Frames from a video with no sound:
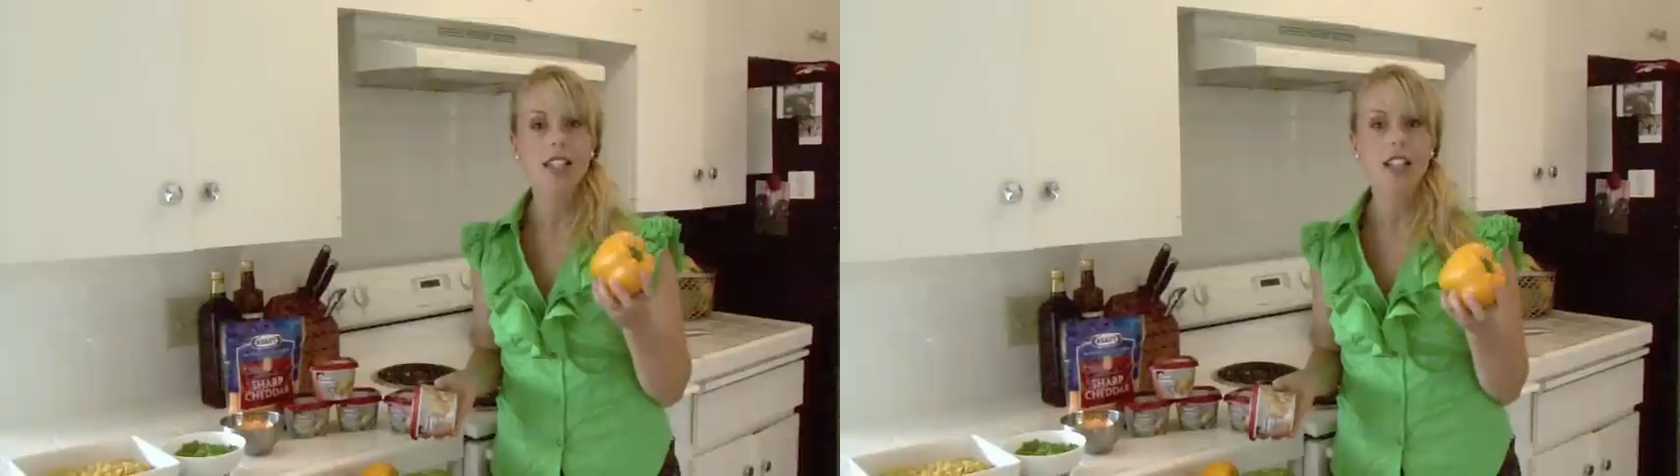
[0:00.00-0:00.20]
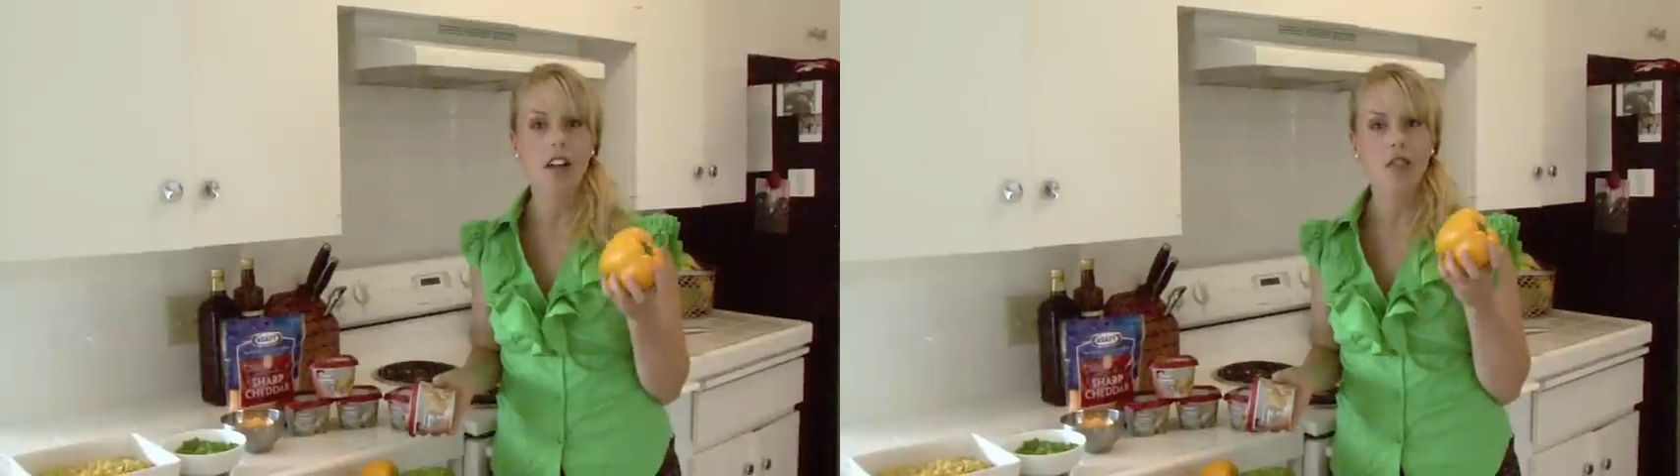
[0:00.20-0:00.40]
is
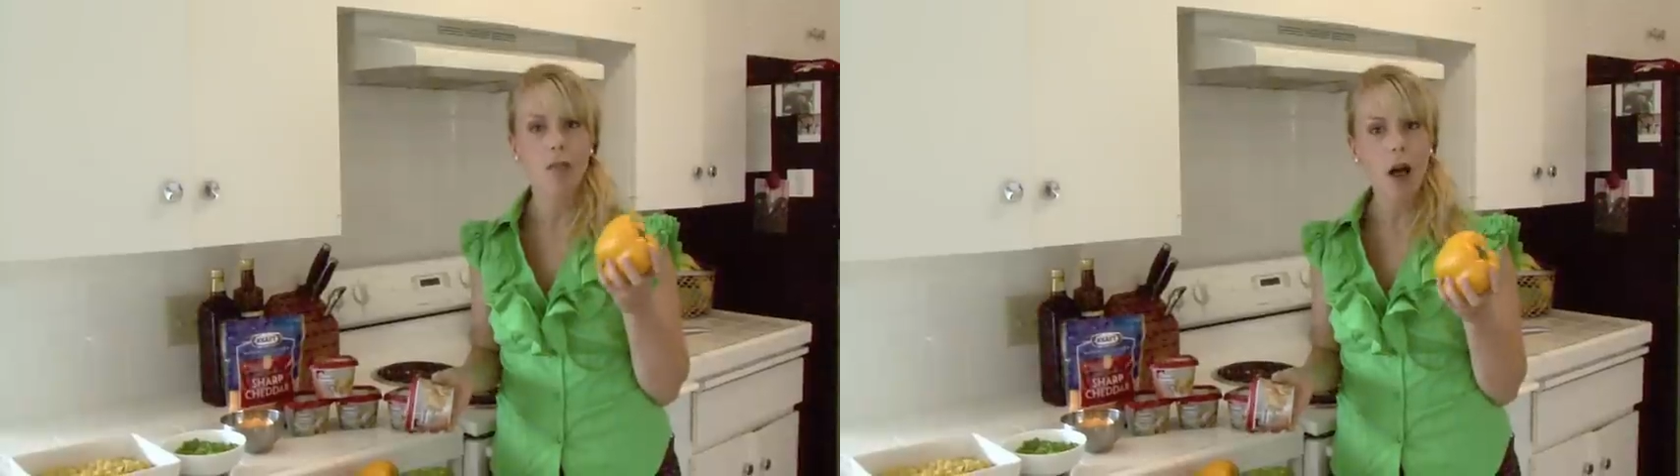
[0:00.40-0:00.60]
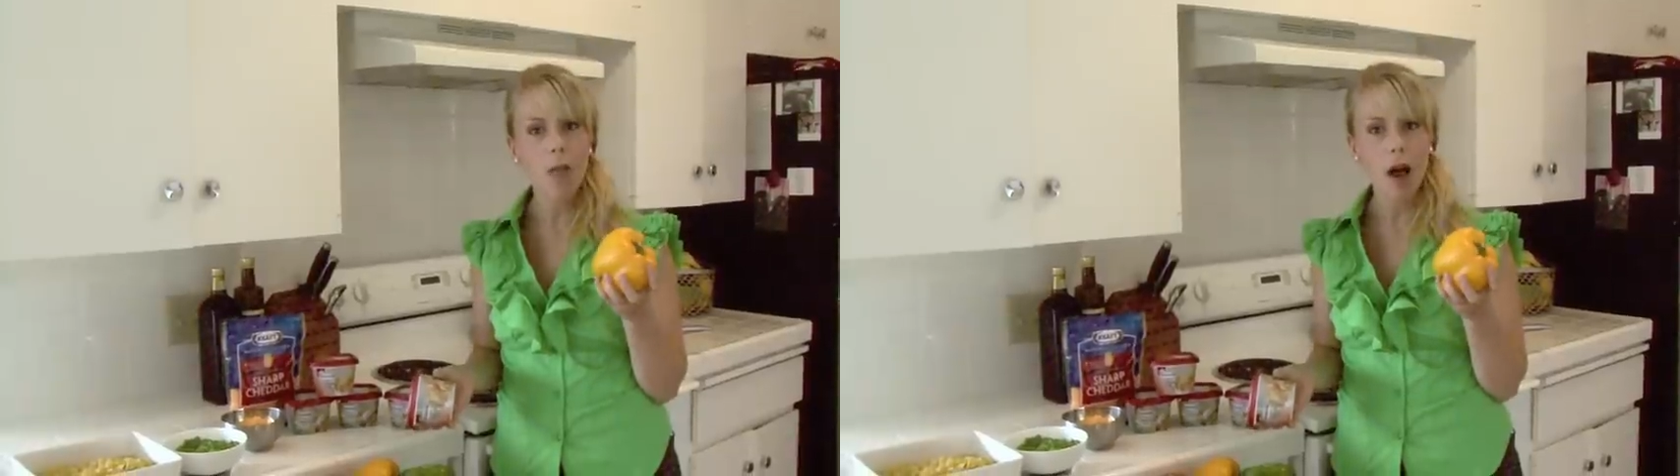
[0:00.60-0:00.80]
stuffed
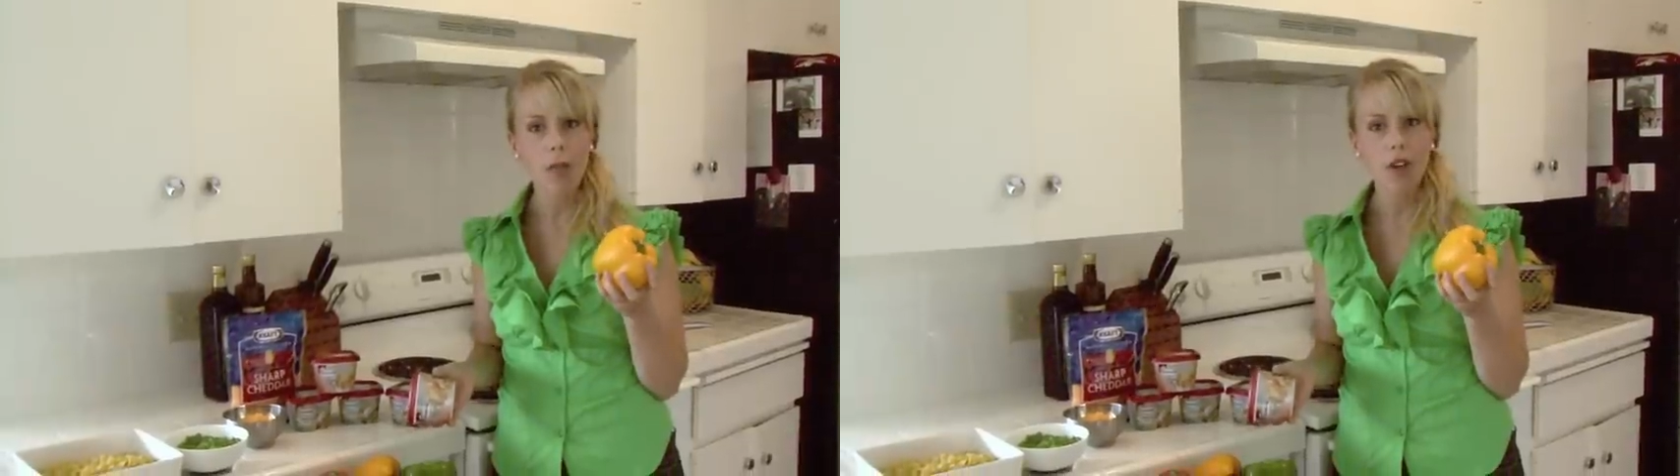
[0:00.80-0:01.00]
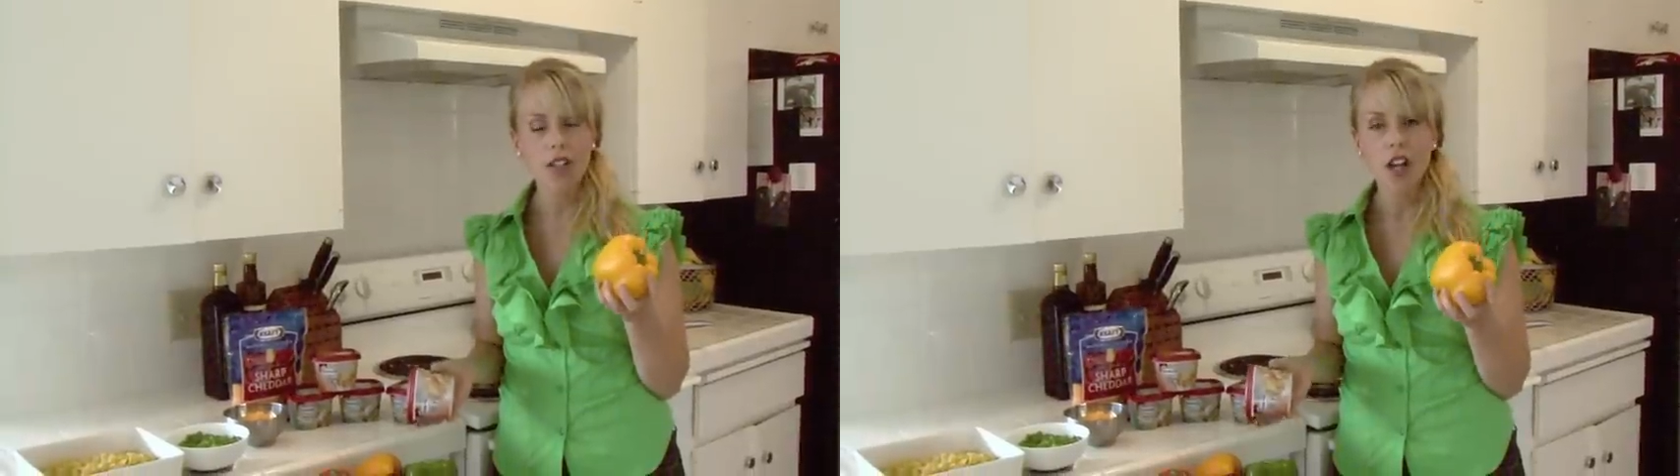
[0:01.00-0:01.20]
bell
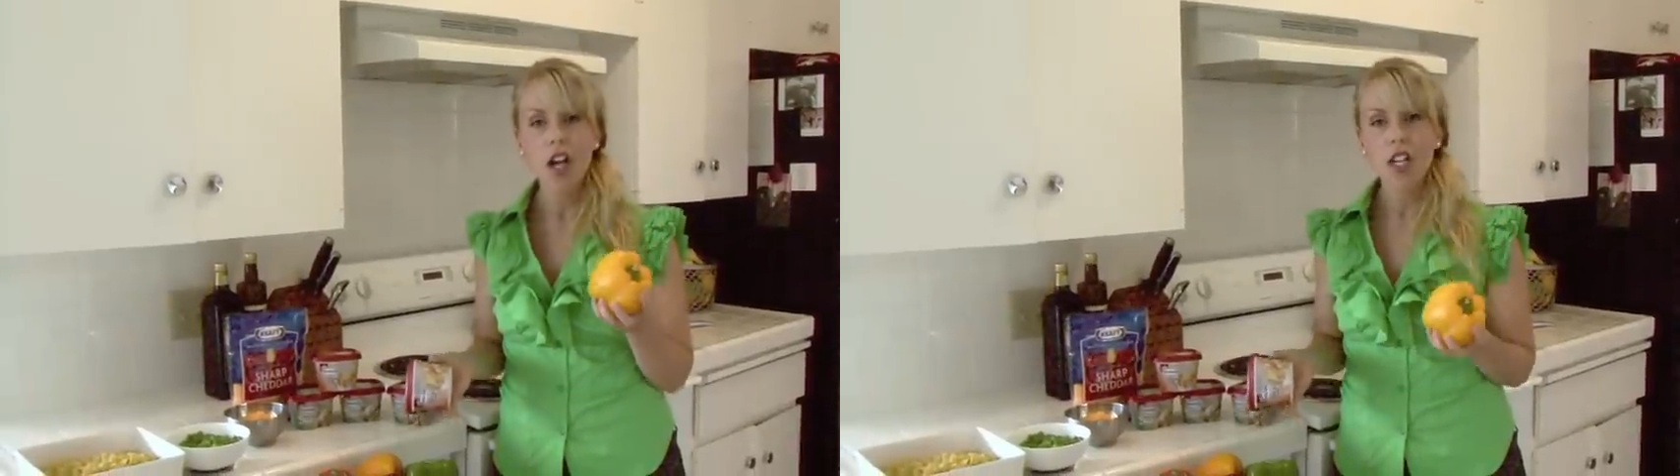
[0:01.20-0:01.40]
peppers.